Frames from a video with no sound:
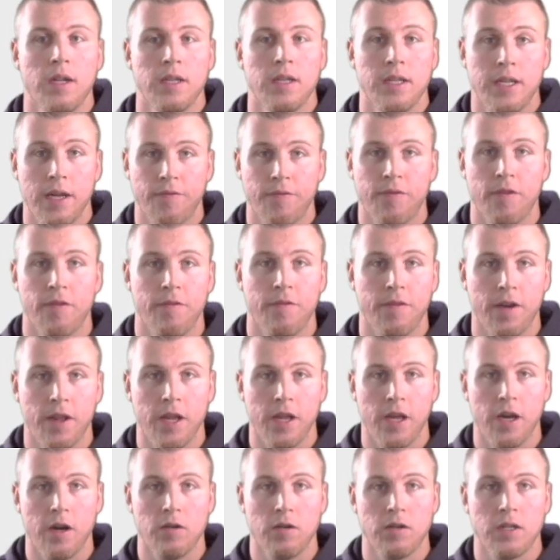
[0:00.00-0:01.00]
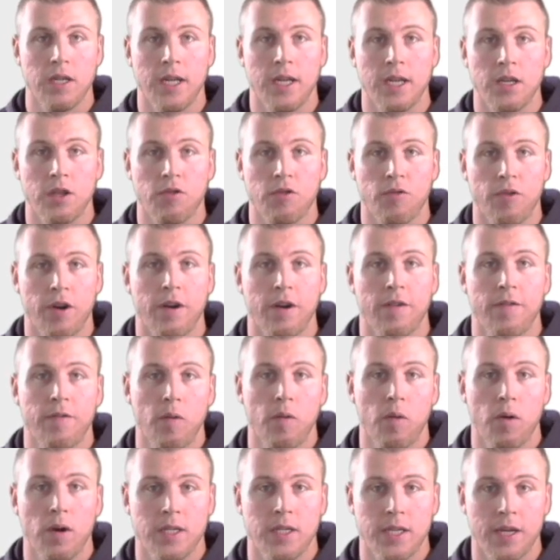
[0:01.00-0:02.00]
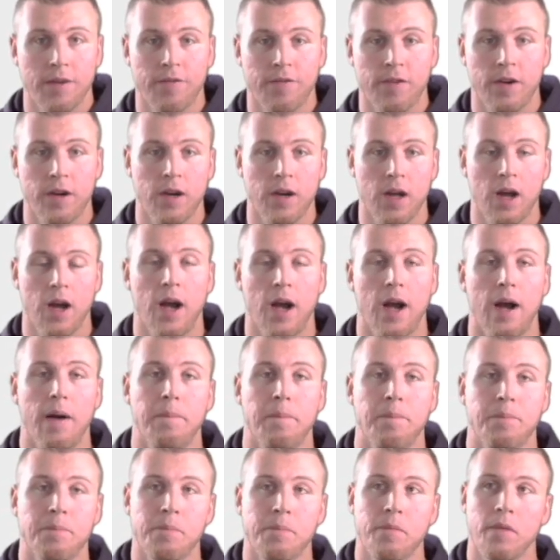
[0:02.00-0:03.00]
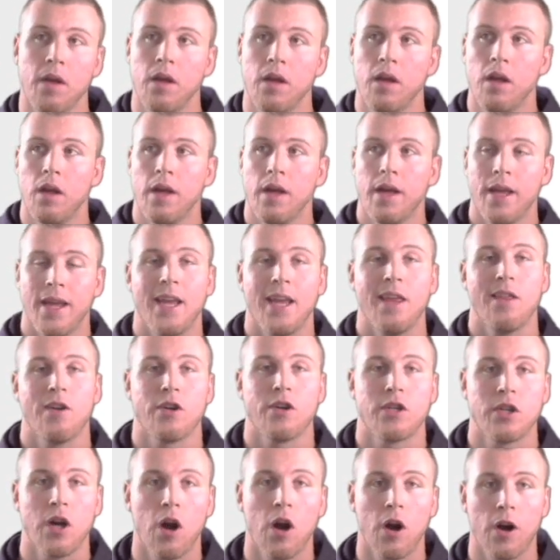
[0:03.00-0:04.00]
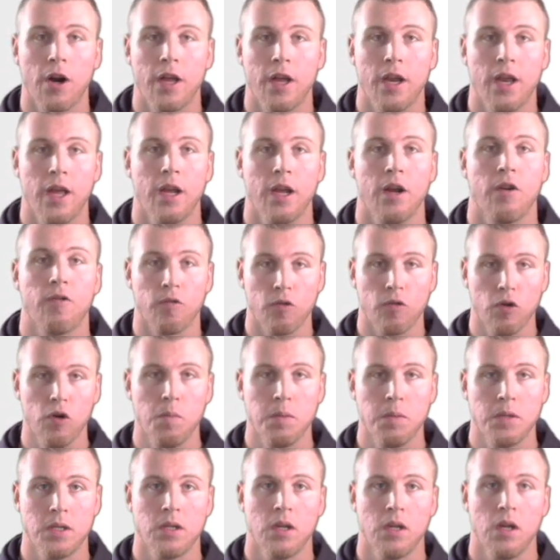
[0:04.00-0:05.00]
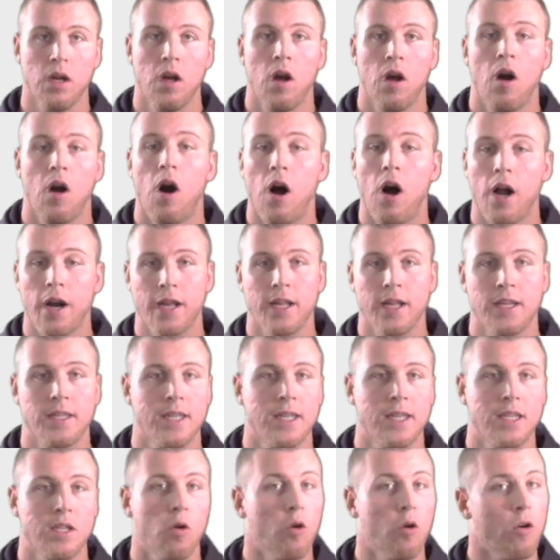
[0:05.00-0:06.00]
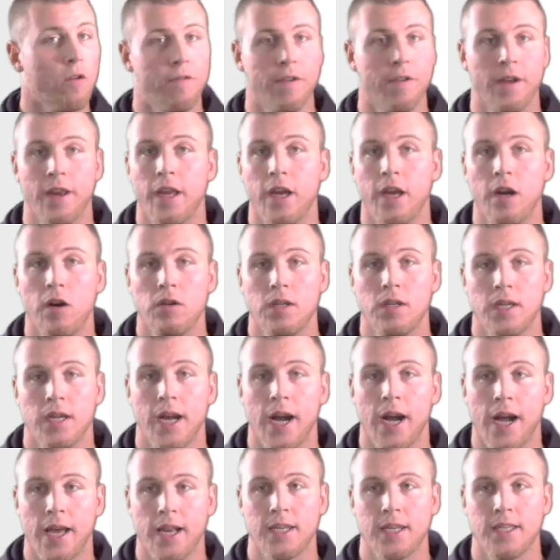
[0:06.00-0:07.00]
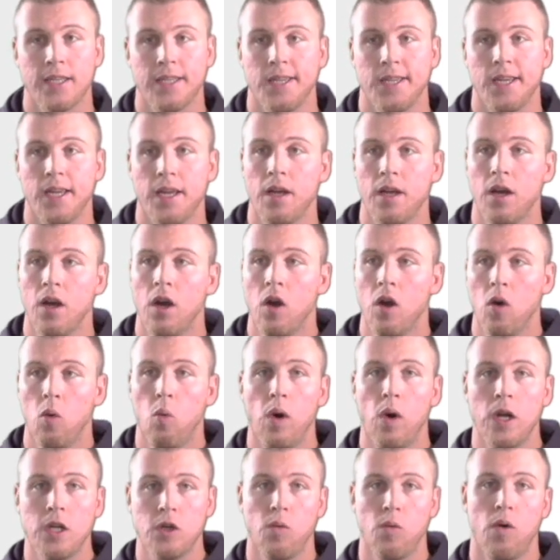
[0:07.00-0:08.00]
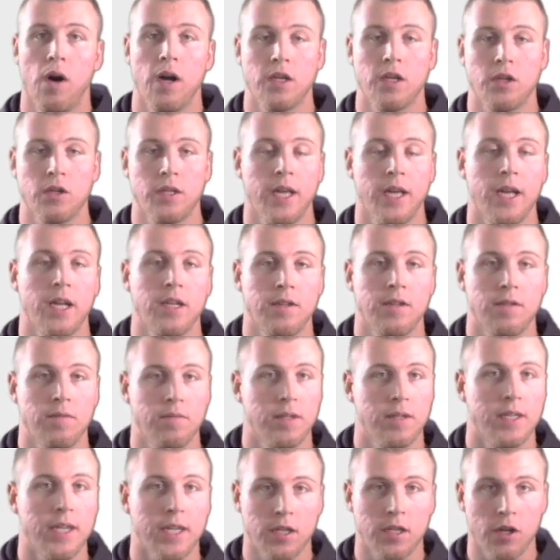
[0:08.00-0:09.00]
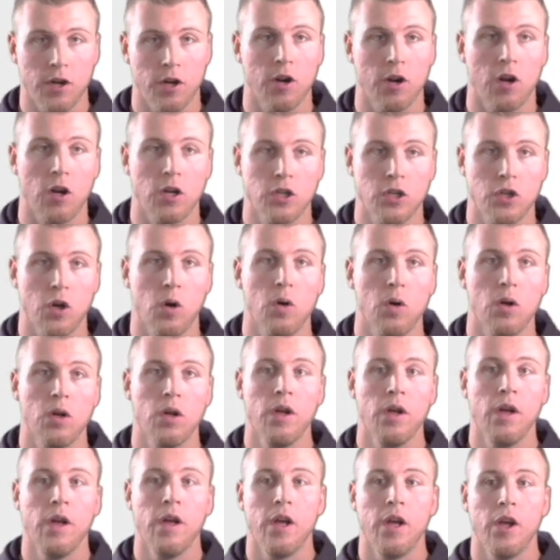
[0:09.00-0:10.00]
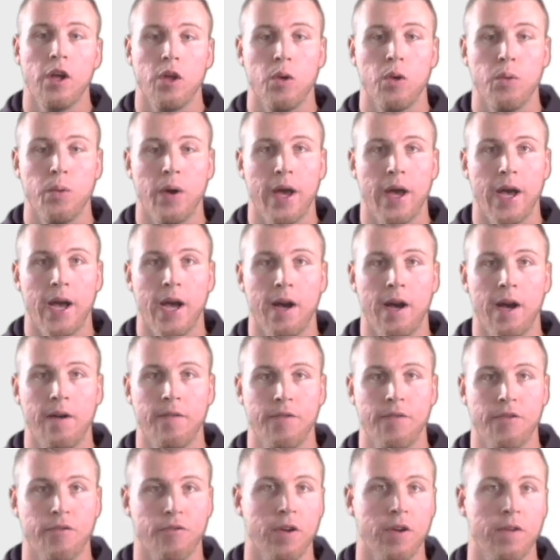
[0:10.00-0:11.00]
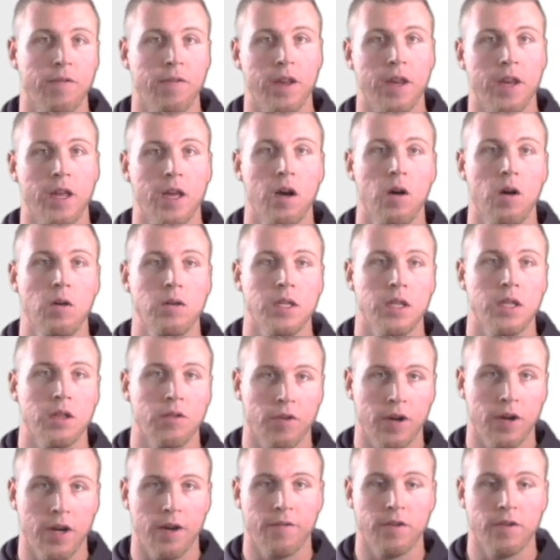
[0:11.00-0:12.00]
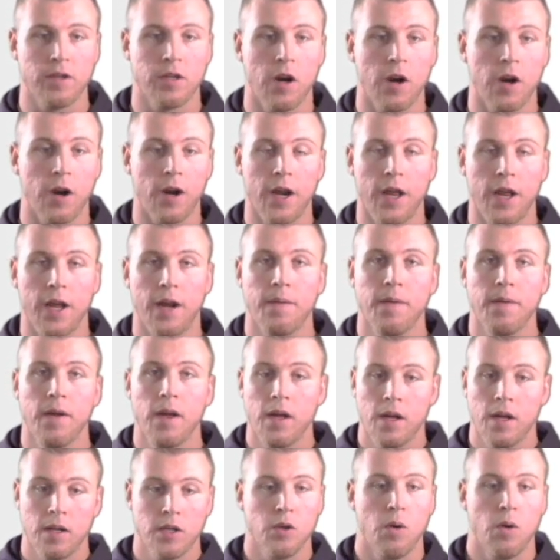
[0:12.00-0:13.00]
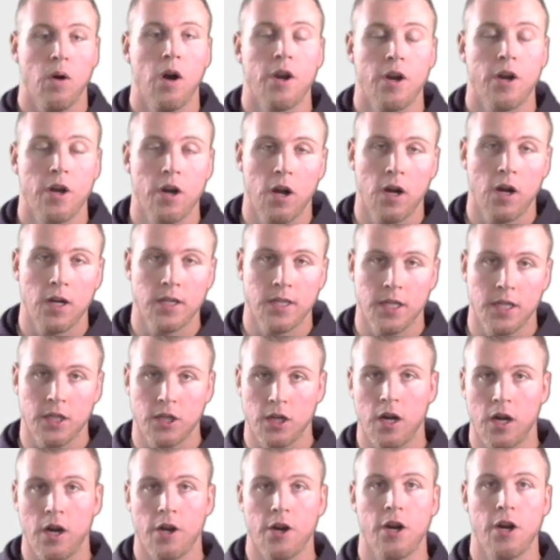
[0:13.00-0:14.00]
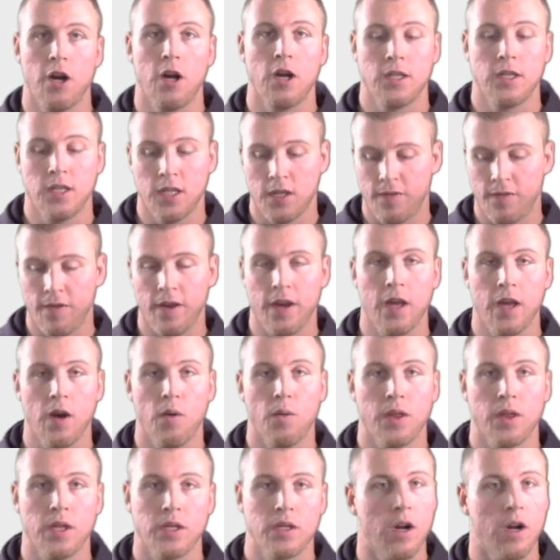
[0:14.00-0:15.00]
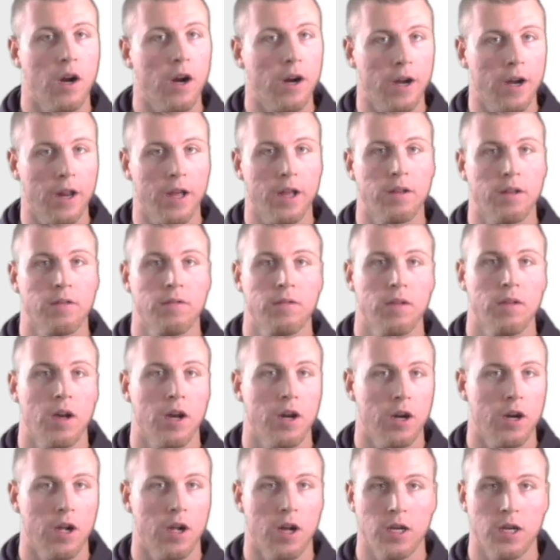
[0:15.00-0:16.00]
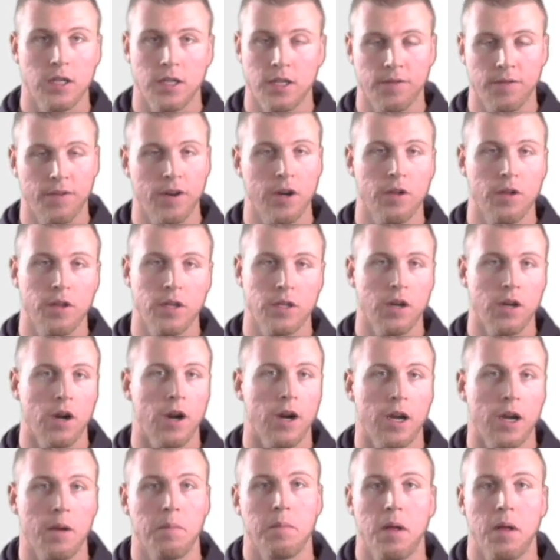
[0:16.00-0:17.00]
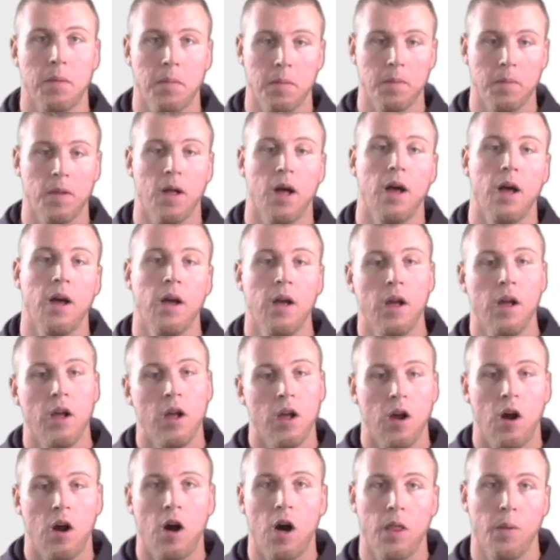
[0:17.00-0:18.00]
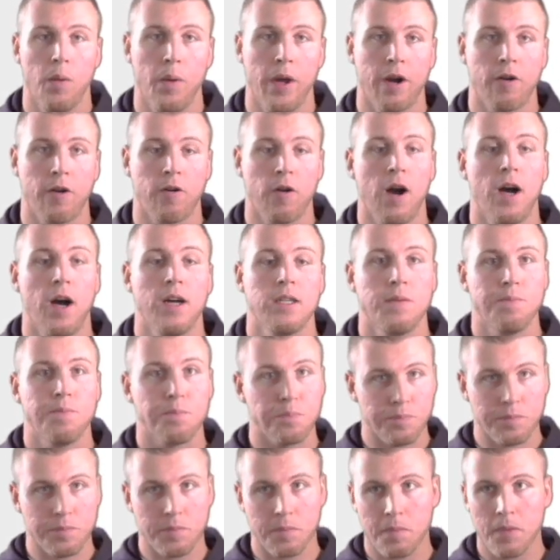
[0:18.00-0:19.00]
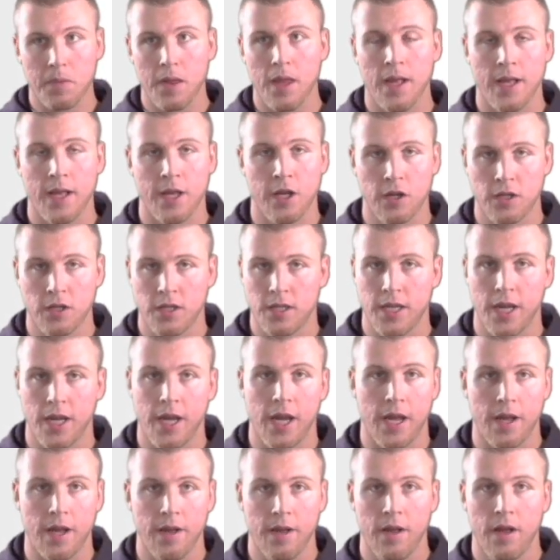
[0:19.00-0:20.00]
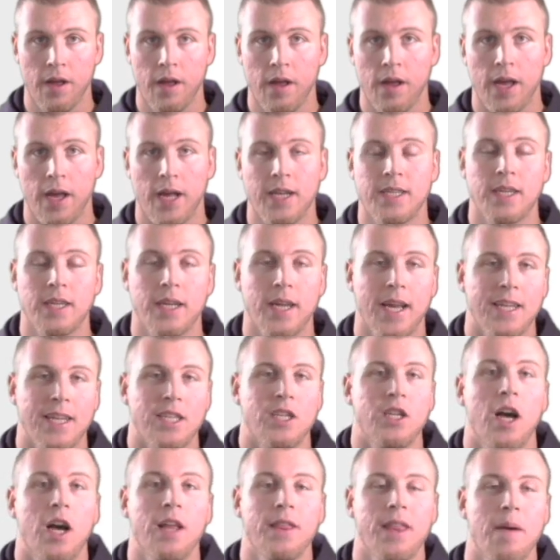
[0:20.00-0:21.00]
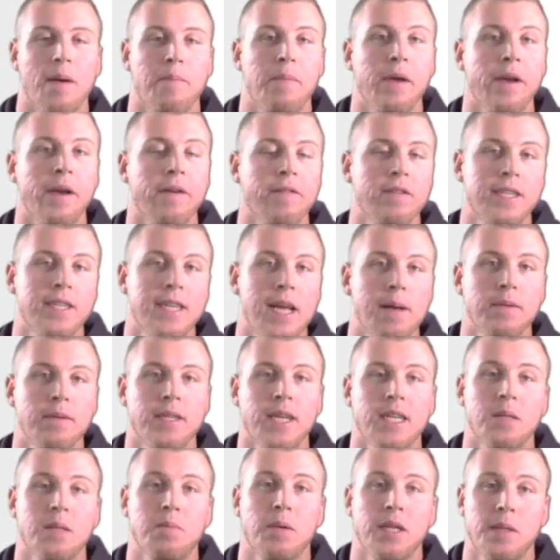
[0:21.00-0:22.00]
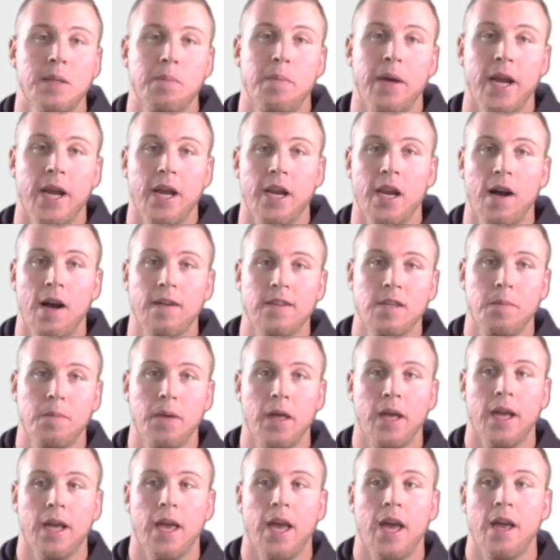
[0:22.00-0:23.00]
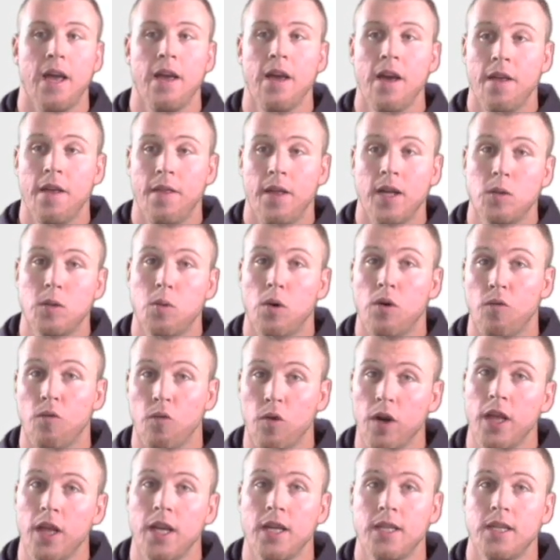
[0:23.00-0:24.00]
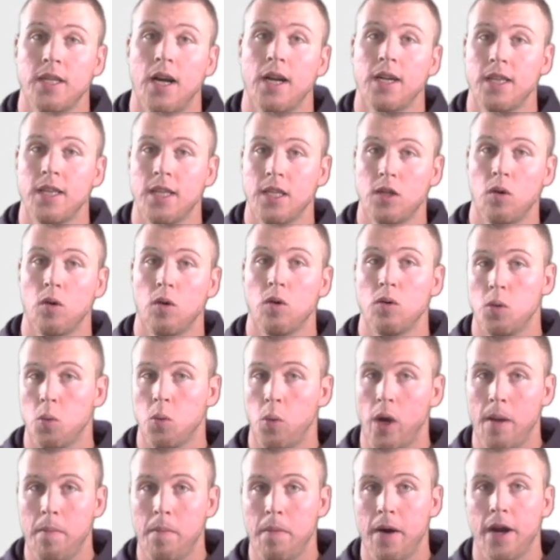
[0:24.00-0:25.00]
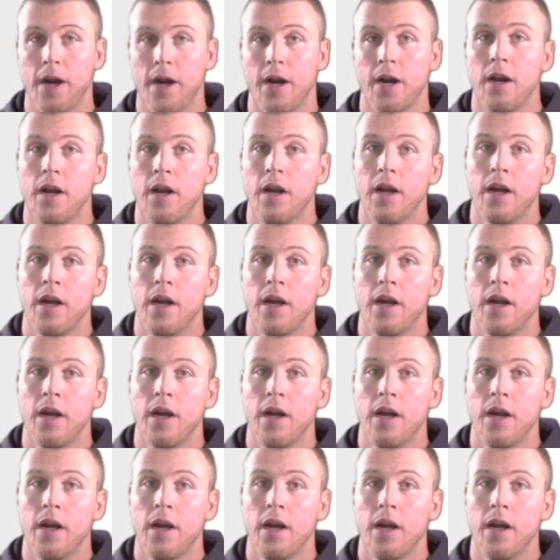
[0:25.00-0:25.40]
different videos and 3 or 4 different either targeting groups, audiences, or videos, and kind of see which one. So say it's $600 total. You have 3 videos and 3 different targeting. Do $100 each. $100 this video with this targeting, $100 this video, this targeting, blah, blah, blah, all the way across. You'll see it's not that big of a sample size, but it's big enough to be like, hey, this one really sucked and this one was way better.